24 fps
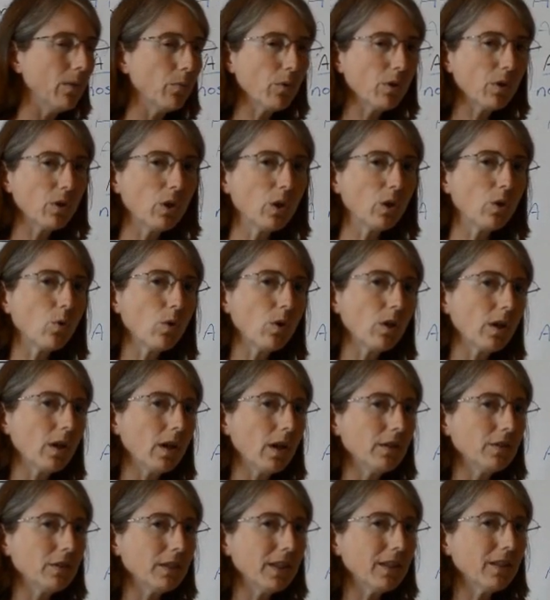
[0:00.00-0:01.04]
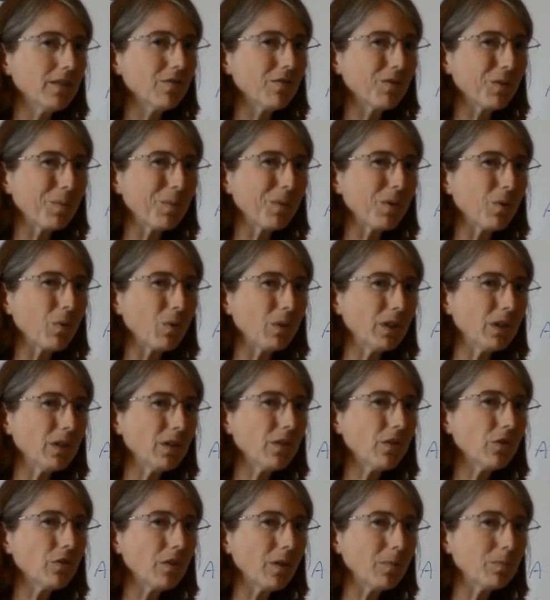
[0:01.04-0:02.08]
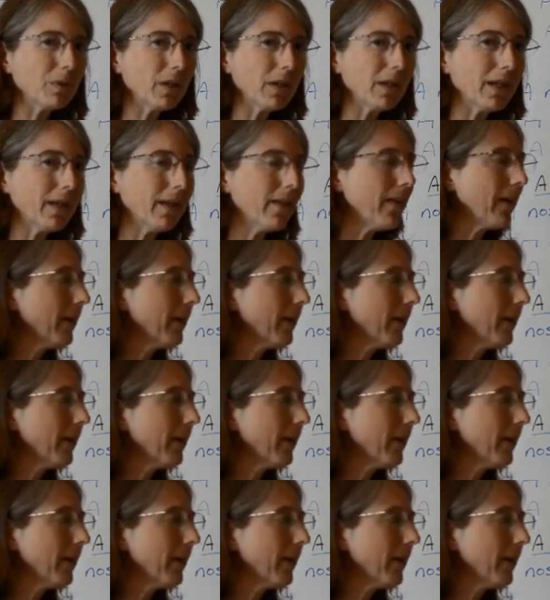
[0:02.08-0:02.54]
And we're going to conjugate the verb according to the subject,